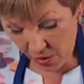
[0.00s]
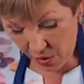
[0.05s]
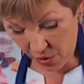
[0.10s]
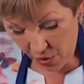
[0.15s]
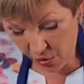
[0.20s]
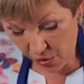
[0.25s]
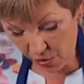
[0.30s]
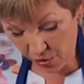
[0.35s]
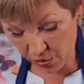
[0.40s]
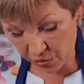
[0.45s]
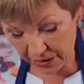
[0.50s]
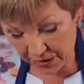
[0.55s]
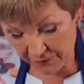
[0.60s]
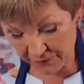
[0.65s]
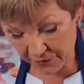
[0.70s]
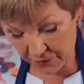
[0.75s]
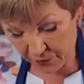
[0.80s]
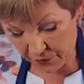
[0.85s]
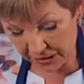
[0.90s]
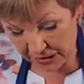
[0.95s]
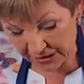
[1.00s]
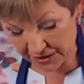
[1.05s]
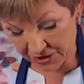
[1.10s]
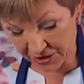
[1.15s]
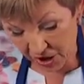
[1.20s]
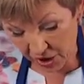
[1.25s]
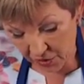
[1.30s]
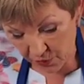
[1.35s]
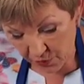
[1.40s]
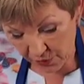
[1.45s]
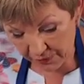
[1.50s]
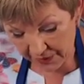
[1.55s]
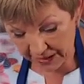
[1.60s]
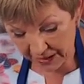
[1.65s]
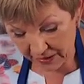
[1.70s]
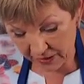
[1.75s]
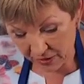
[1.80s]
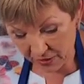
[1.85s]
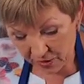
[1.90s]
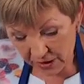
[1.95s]
Or if you really don't want the
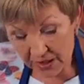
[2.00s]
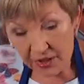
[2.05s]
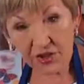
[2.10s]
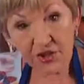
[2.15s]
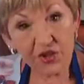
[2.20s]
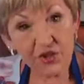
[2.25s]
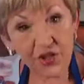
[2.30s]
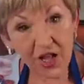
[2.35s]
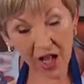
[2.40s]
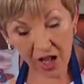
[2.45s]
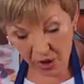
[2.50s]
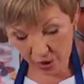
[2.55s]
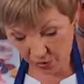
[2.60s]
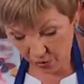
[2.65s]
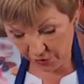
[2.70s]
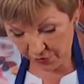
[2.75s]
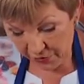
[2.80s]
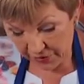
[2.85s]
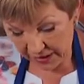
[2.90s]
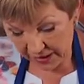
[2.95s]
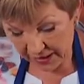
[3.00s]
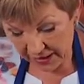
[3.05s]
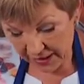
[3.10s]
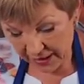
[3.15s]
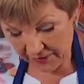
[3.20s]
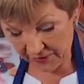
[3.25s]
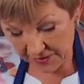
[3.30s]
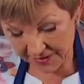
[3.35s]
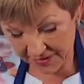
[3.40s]
alcohol, do the whole thing, the